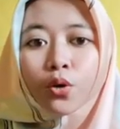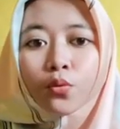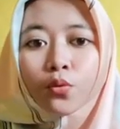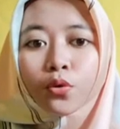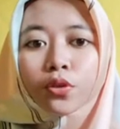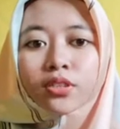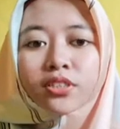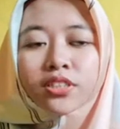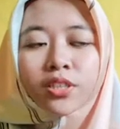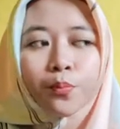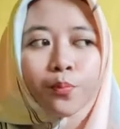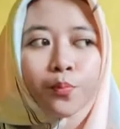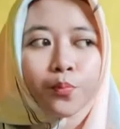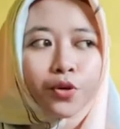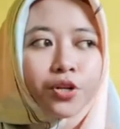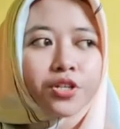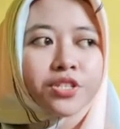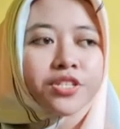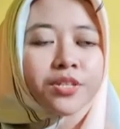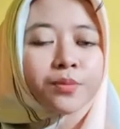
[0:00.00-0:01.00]
Will the
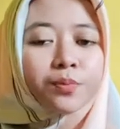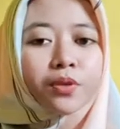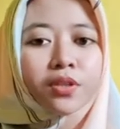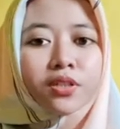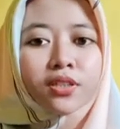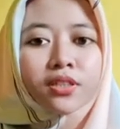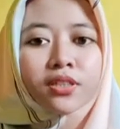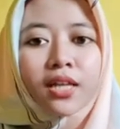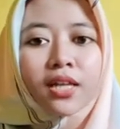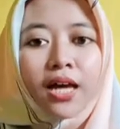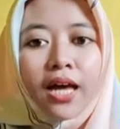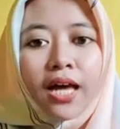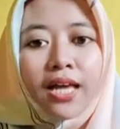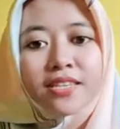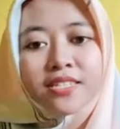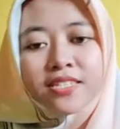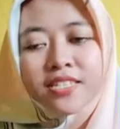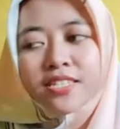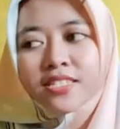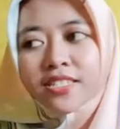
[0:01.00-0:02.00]
principal,
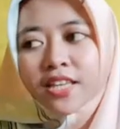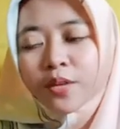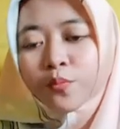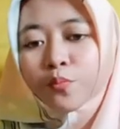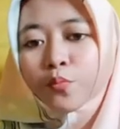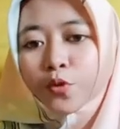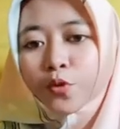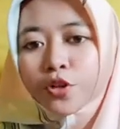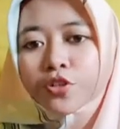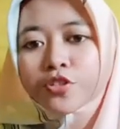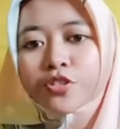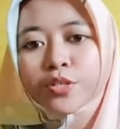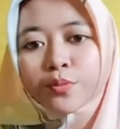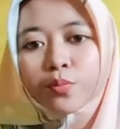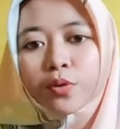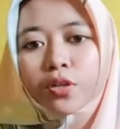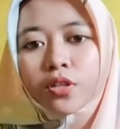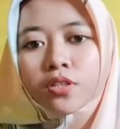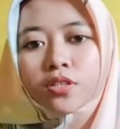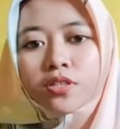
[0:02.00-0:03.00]
assistant
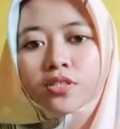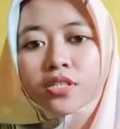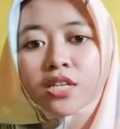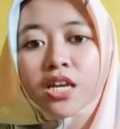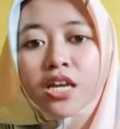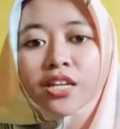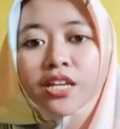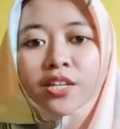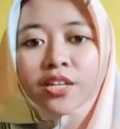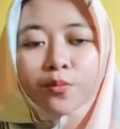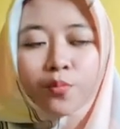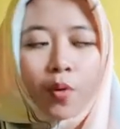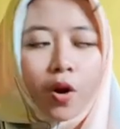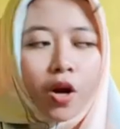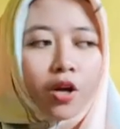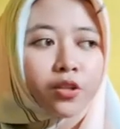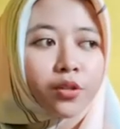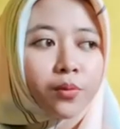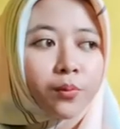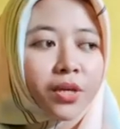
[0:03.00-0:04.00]
principals,
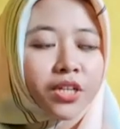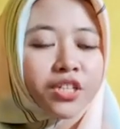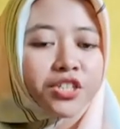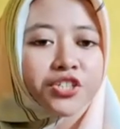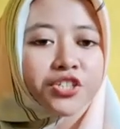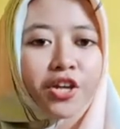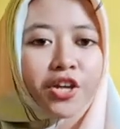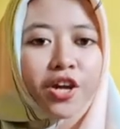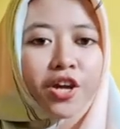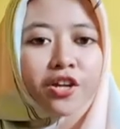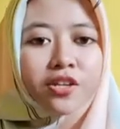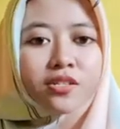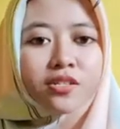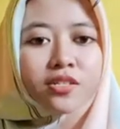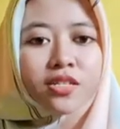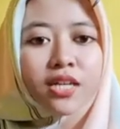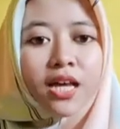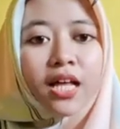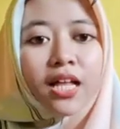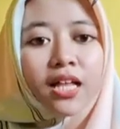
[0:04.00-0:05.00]
department
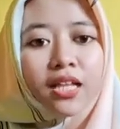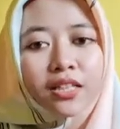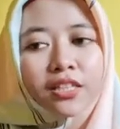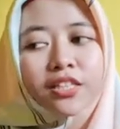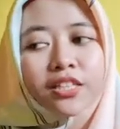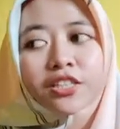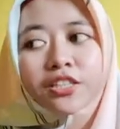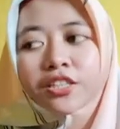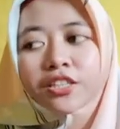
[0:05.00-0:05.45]
chairs, lead